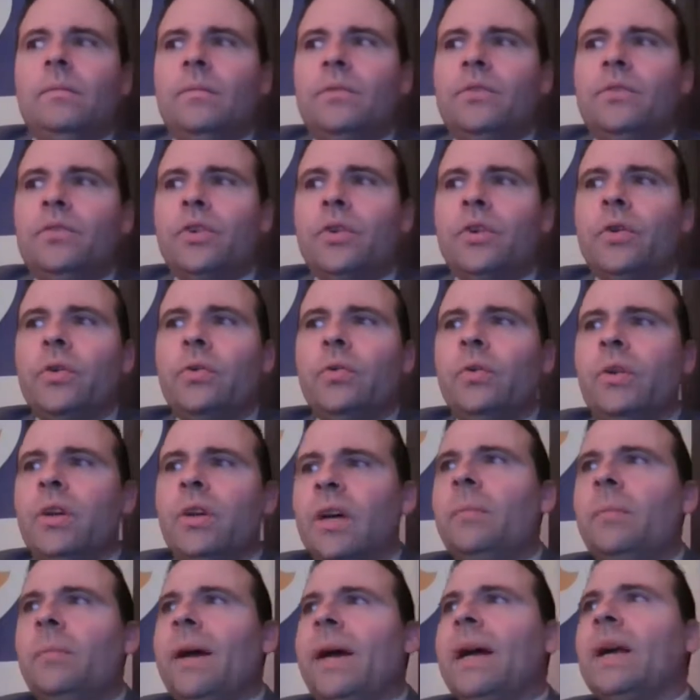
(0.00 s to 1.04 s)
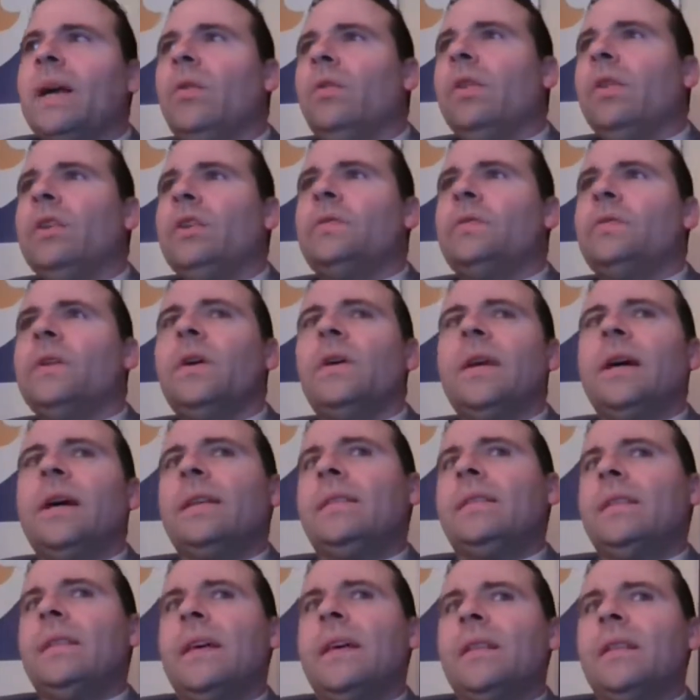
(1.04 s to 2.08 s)
to come back on this field
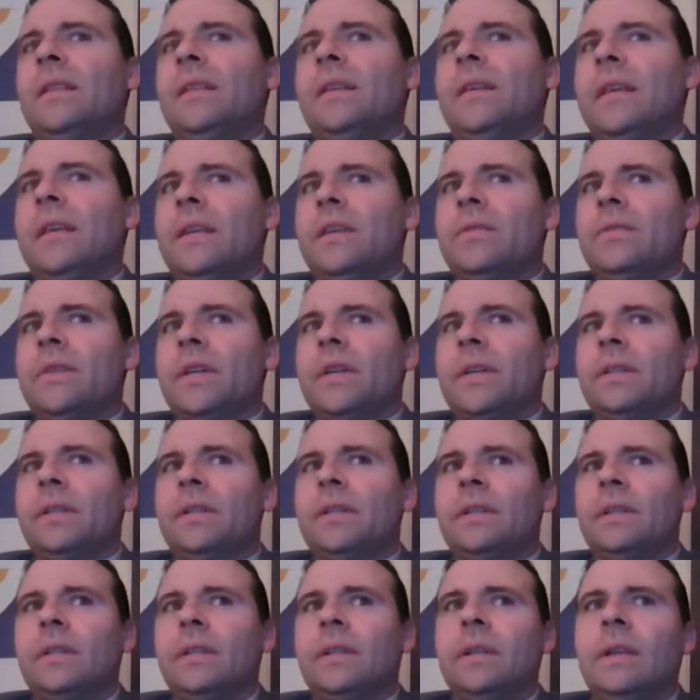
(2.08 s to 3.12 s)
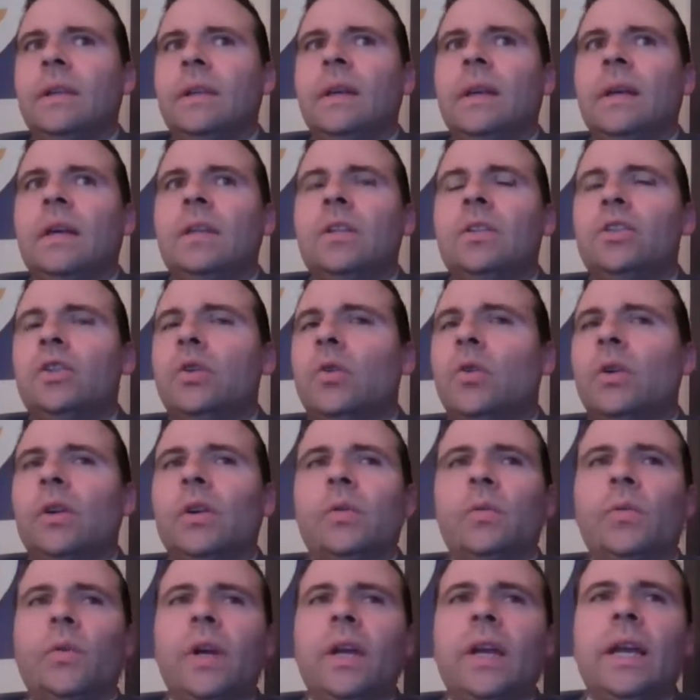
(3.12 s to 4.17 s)
after that knee injury.
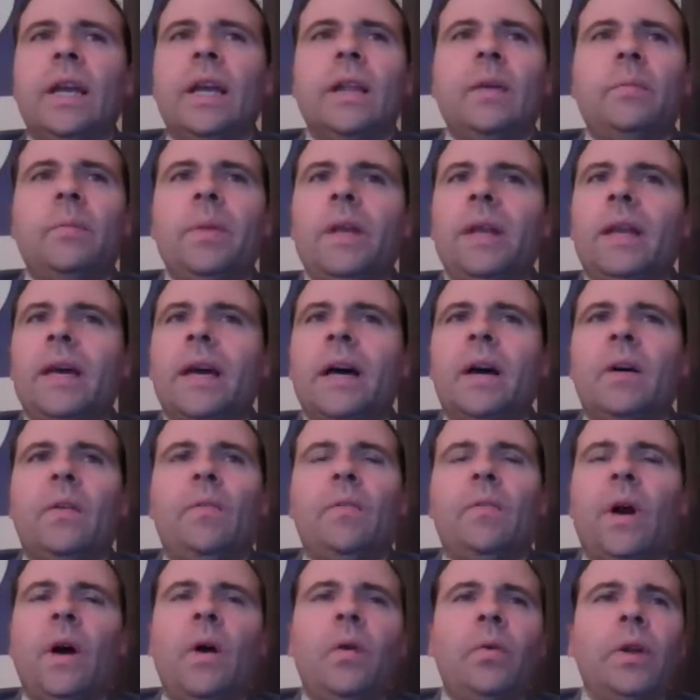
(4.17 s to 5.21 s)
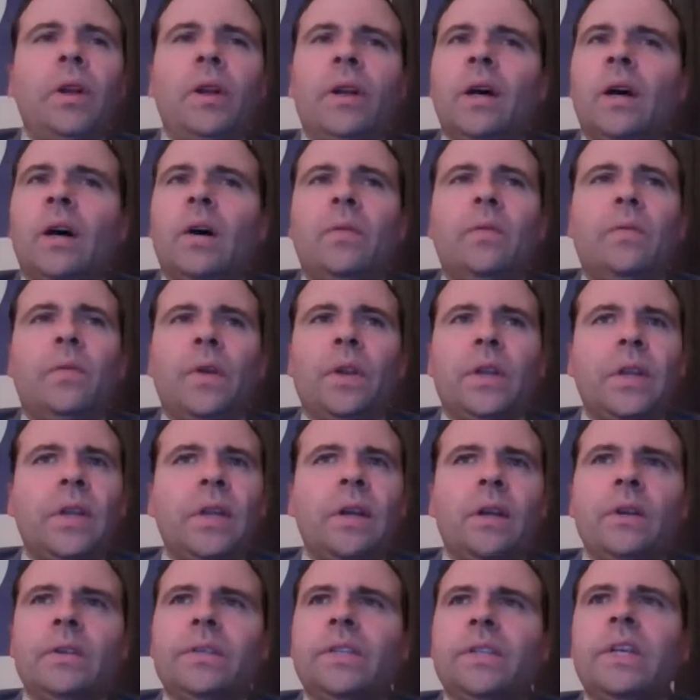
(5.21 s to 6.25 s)
Jordan Reed had been out on and off for
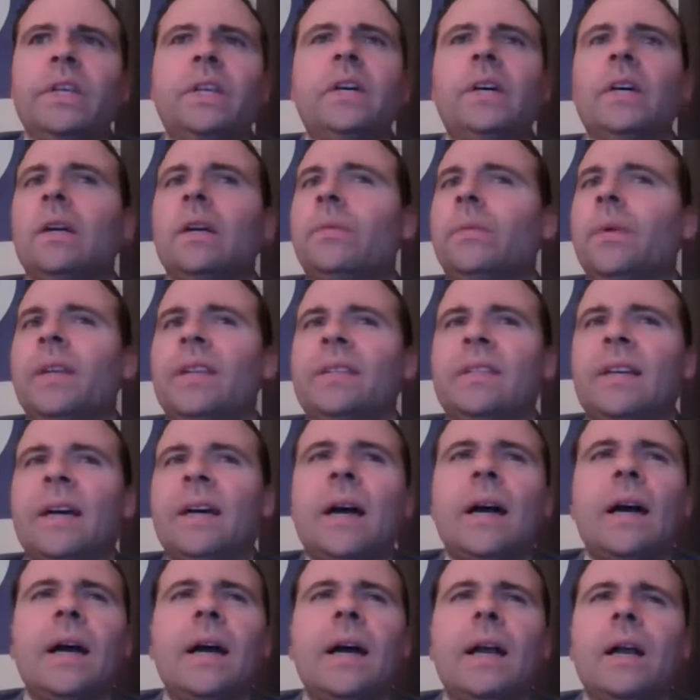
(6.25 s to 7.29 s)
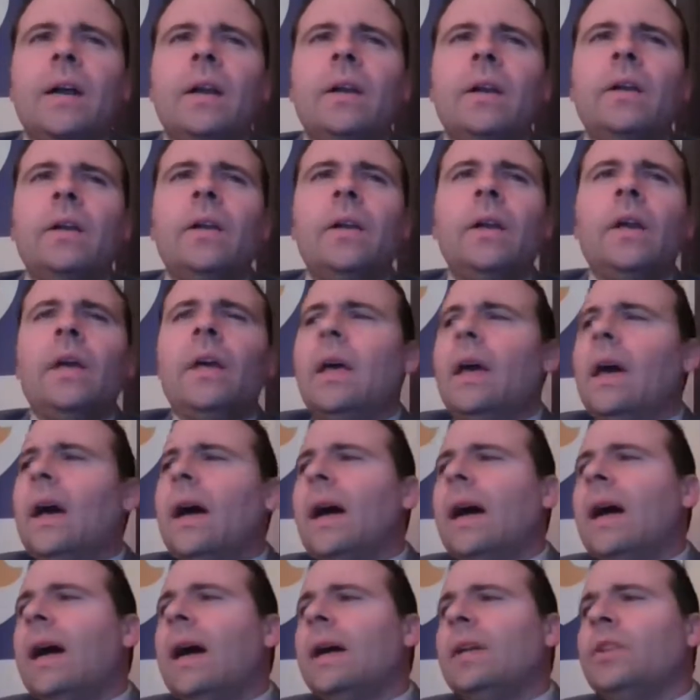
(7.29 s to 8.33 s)
years. He could have retired.
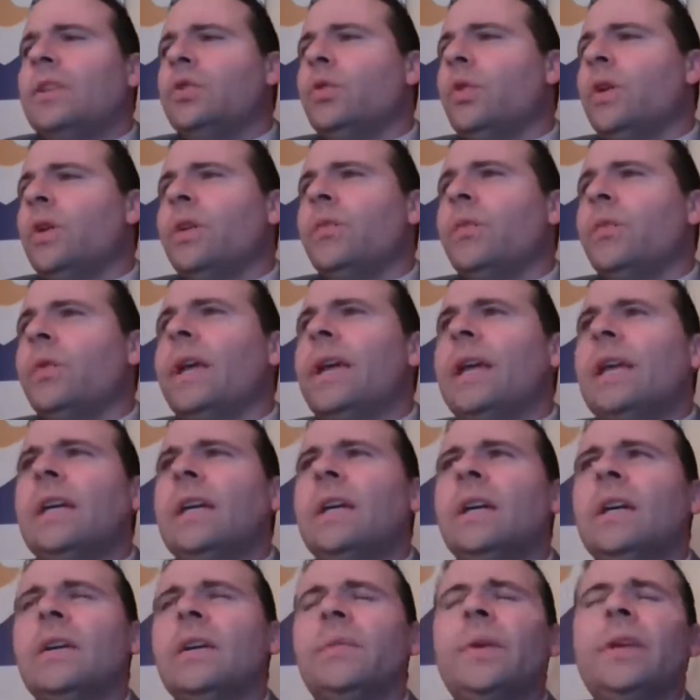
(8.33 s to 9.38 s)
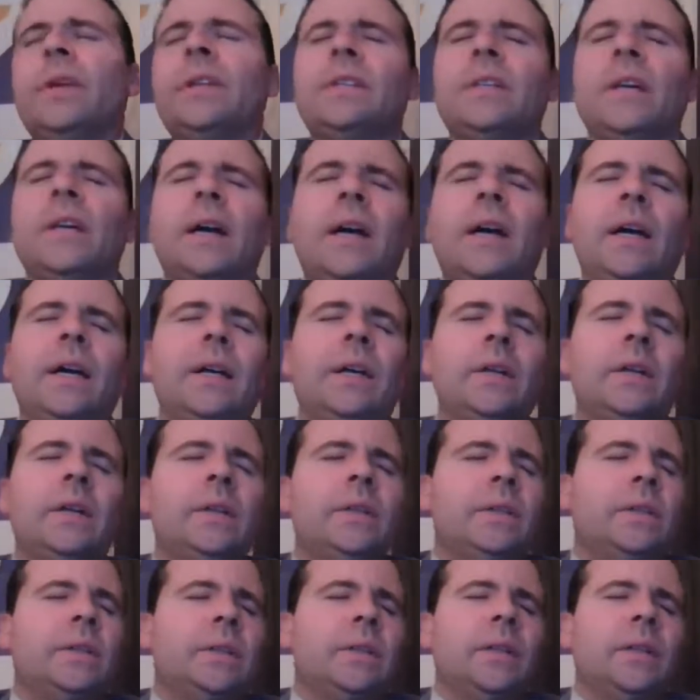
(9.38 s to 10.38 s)
Jordan Reed could have retired